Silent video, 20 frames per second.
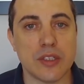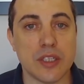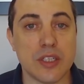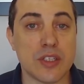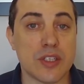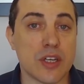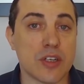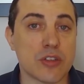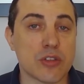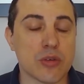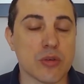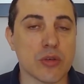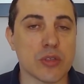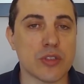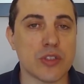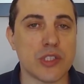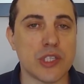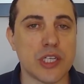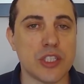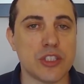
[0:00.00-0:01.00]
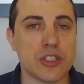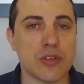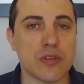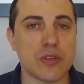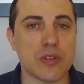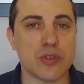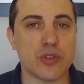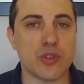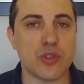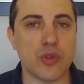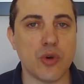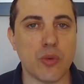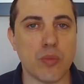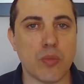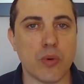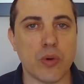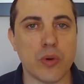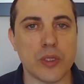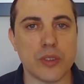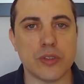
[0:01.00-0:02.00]
decentralization, there's no
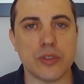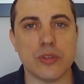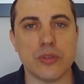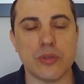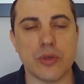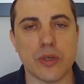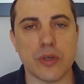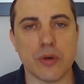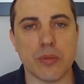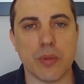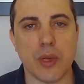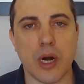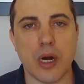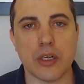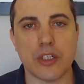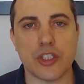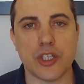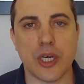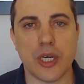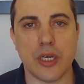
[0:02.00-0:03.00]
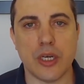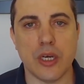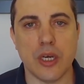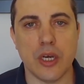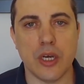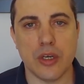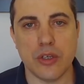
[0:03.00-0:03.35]
point to doing a blockchain.